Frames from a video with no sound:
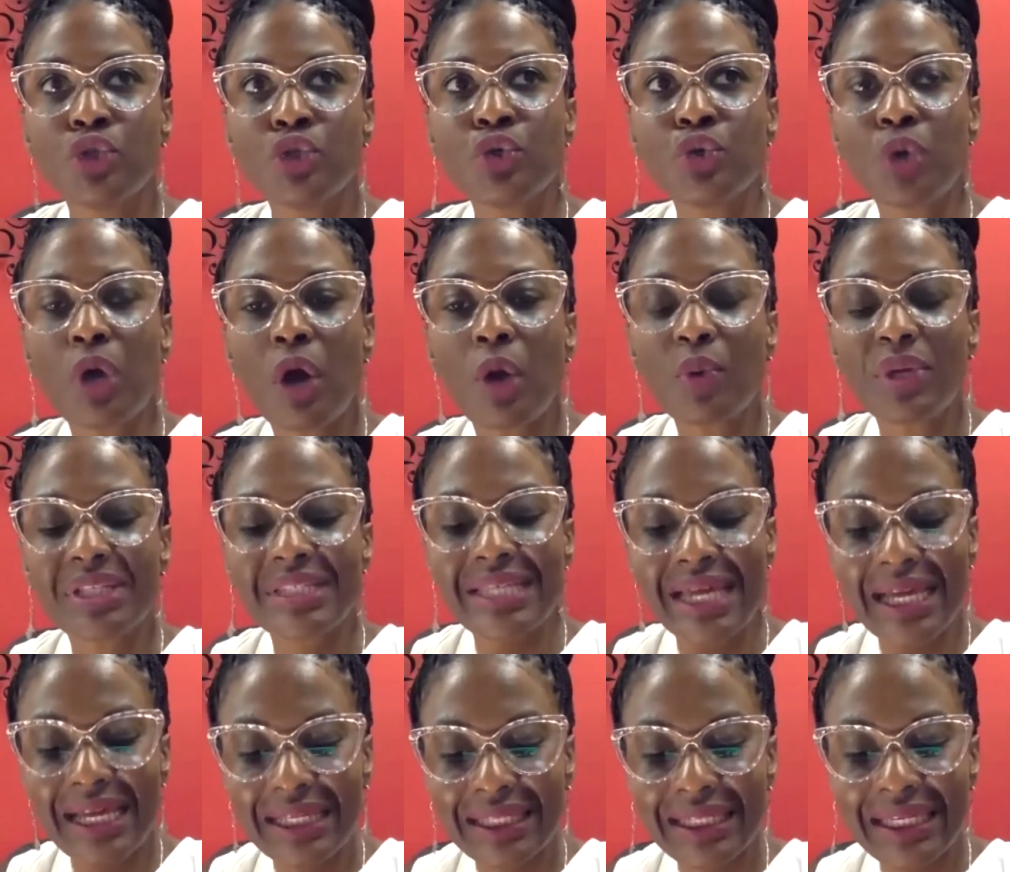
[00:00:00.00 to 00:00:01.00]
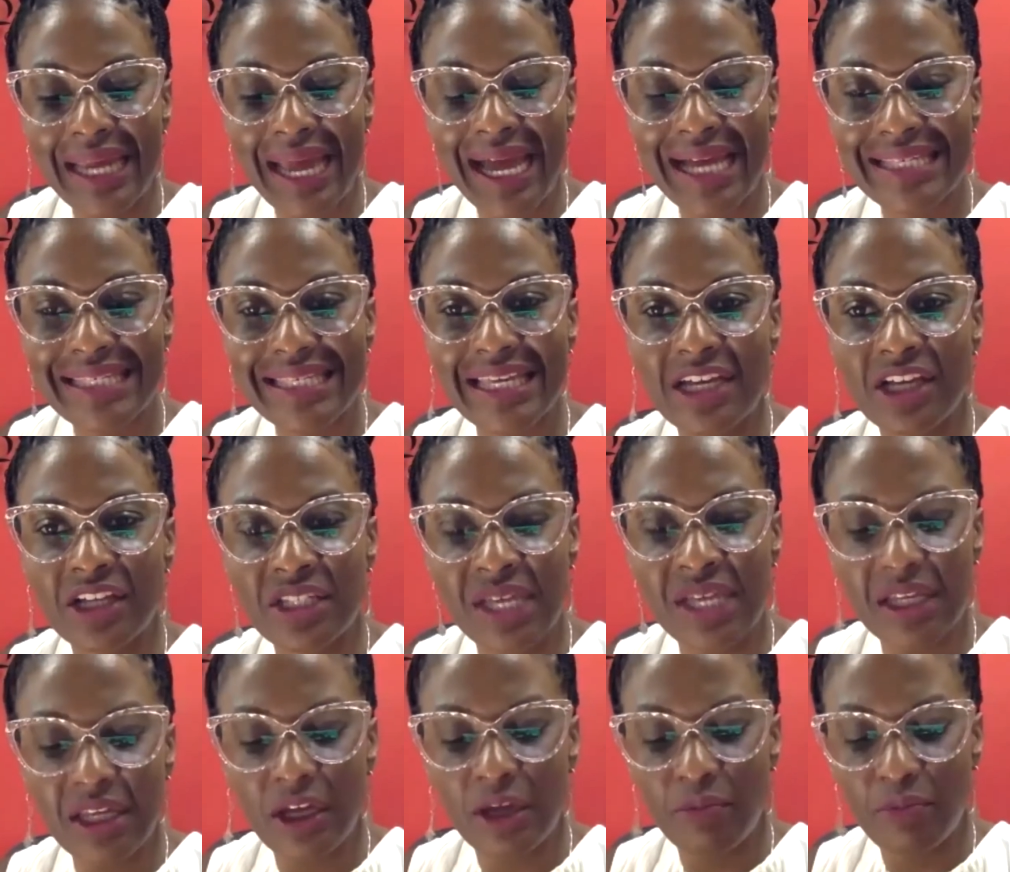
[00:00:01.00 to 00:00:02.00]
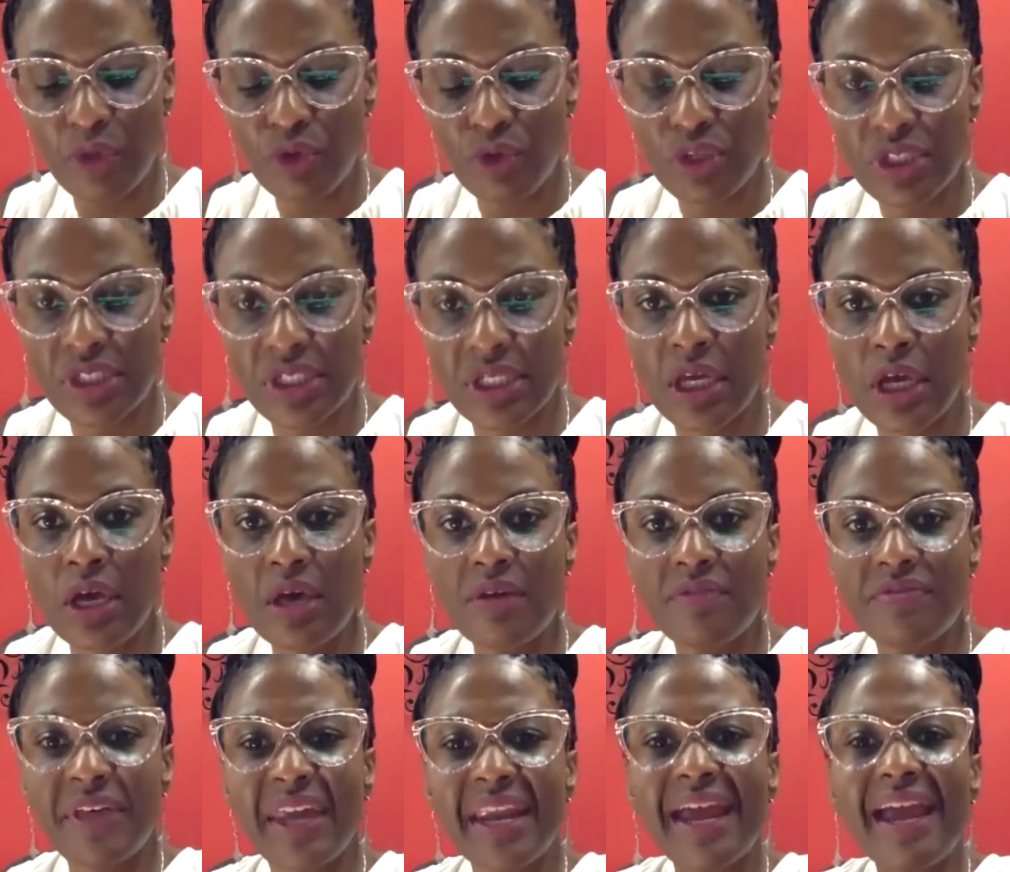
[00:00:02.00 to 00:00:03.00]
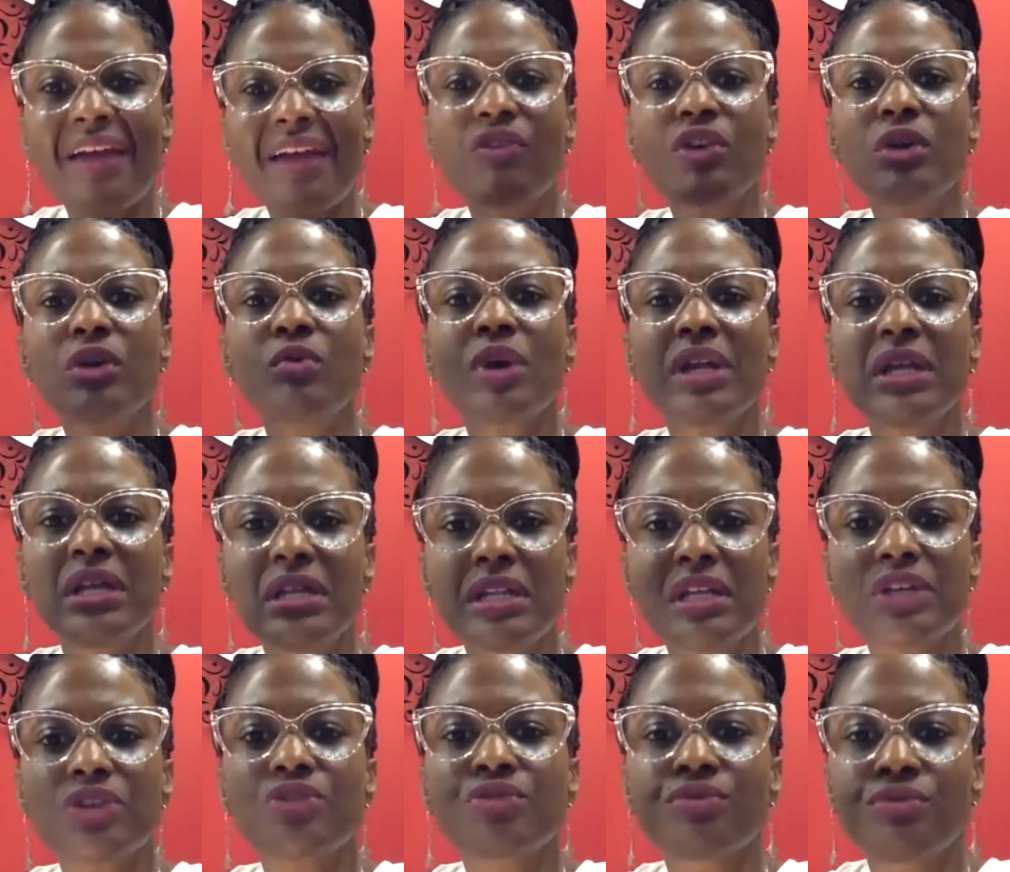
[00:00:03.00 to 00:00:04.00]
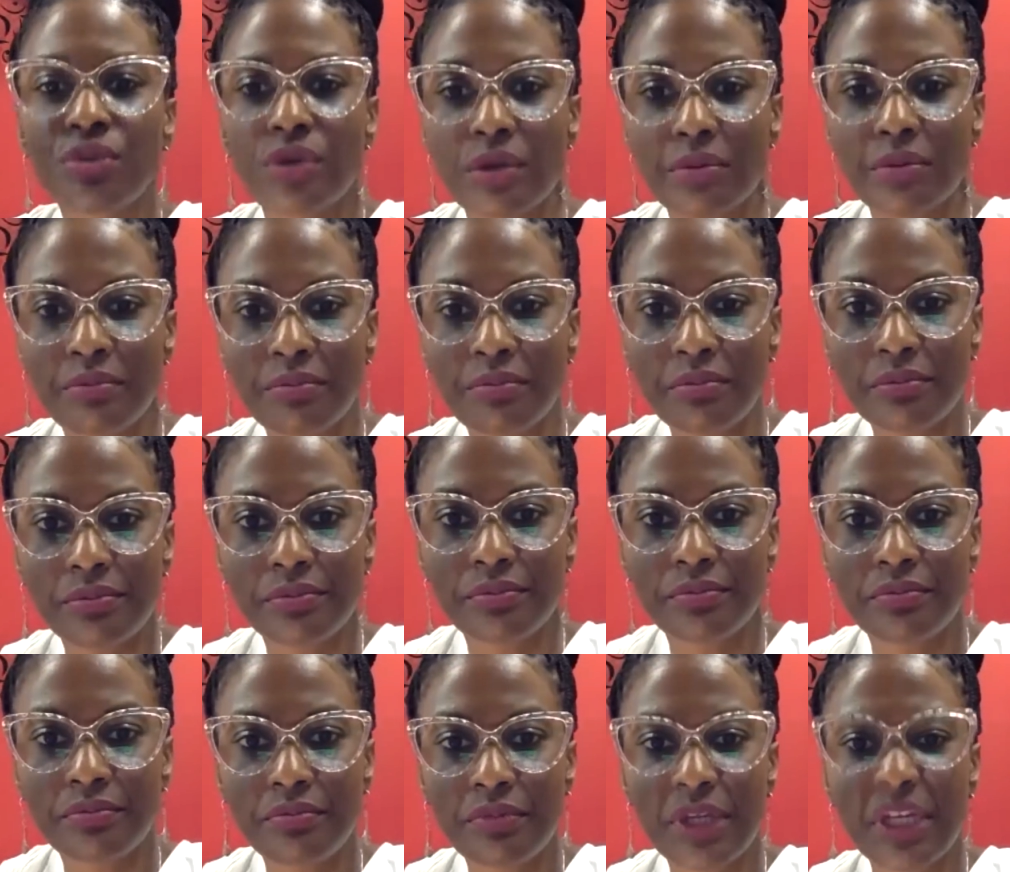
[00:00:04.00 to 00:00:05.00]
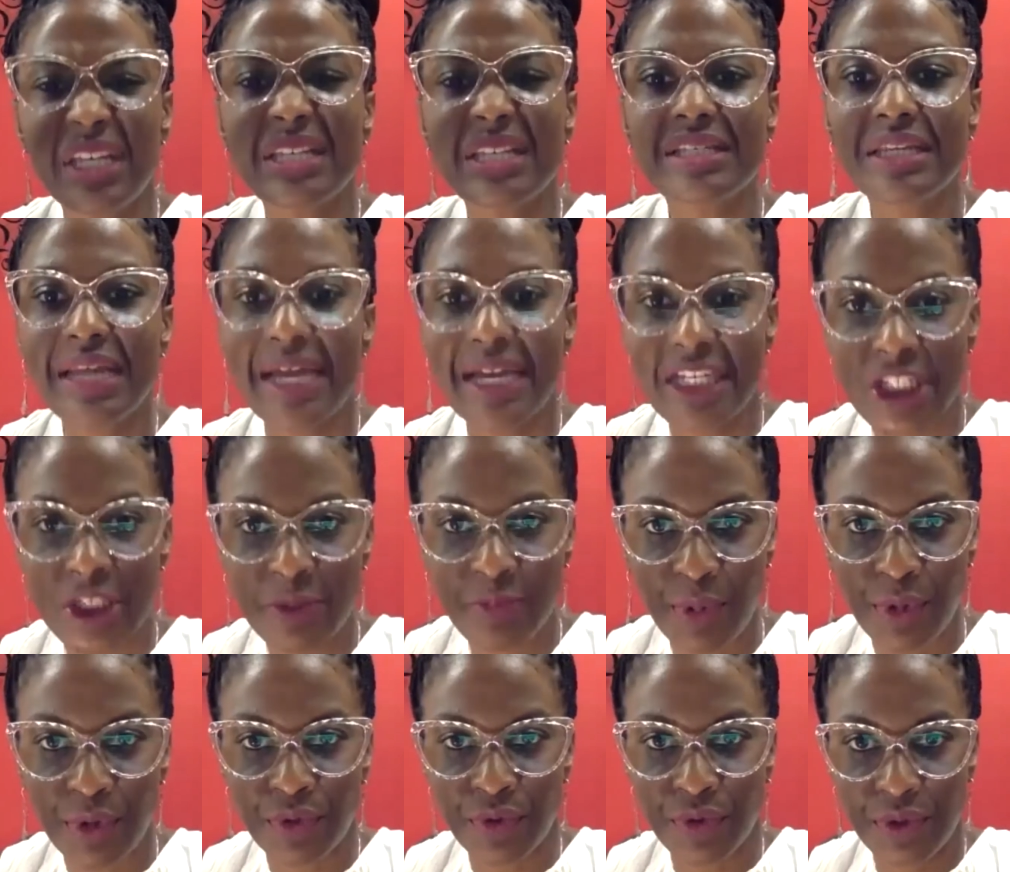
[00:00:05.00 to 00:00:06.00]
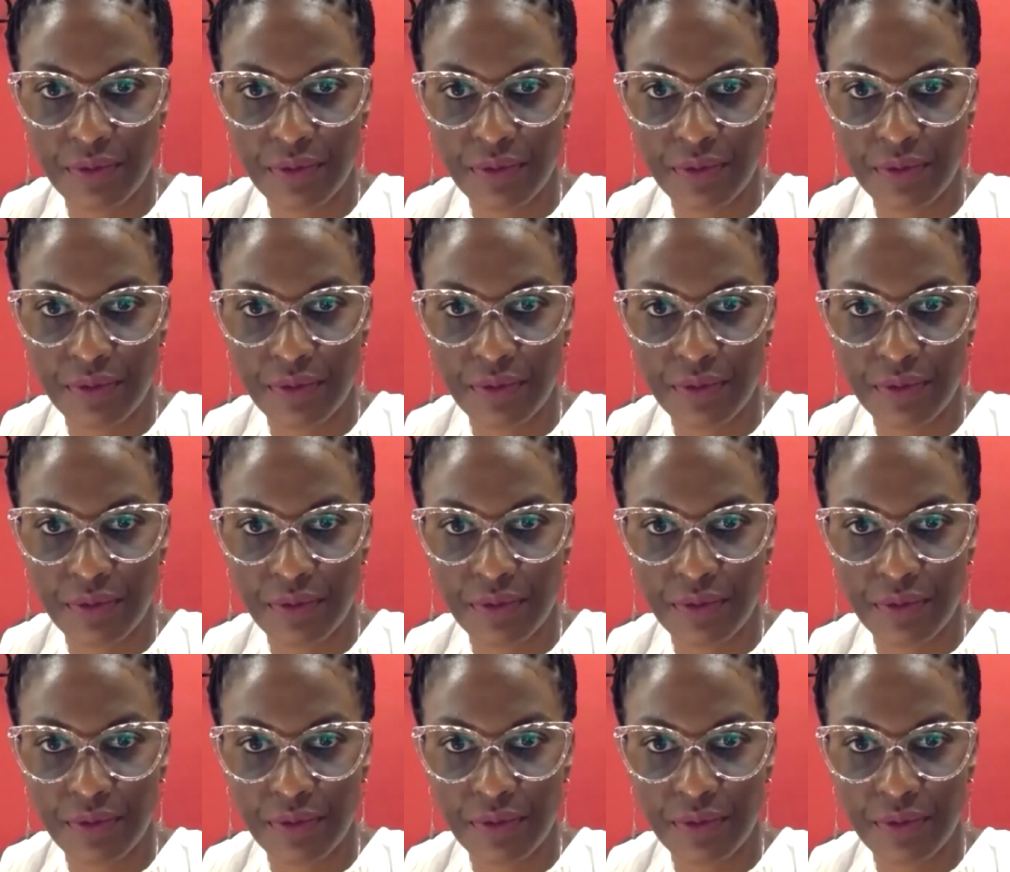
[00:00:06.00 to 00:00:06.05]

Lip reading: are we telling community that everyone in this room is an expert,